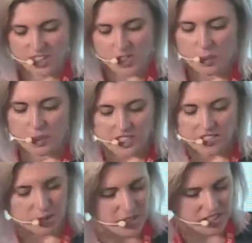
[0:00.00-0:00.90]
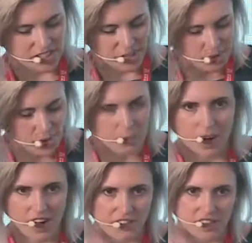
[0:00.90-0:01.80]
So I wanted to quickly talk
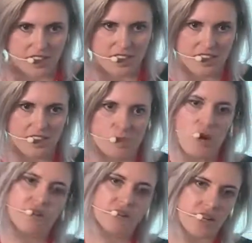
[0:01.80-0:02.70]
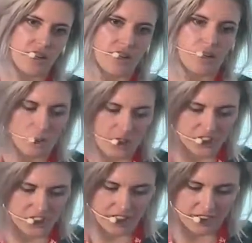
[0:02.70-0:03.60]
about privacy, private data, and
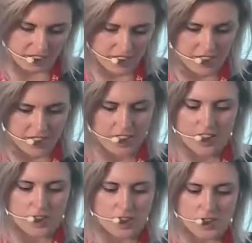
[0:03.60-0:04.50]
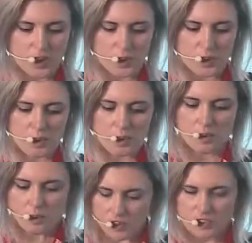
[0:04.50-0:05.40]
blockchains.
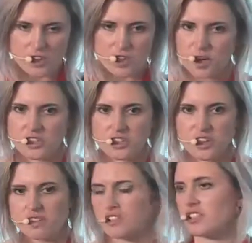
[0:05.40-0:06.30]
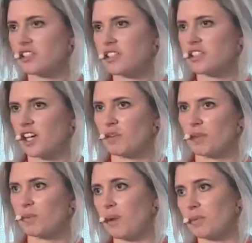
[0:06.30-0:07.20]
So the first question is, should the data
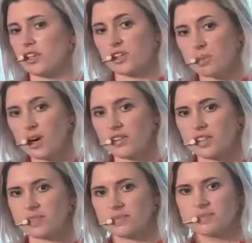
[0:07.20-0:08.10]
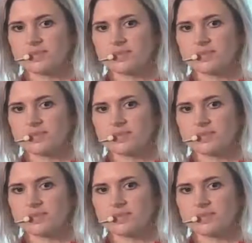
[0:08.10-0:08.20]
be public or private?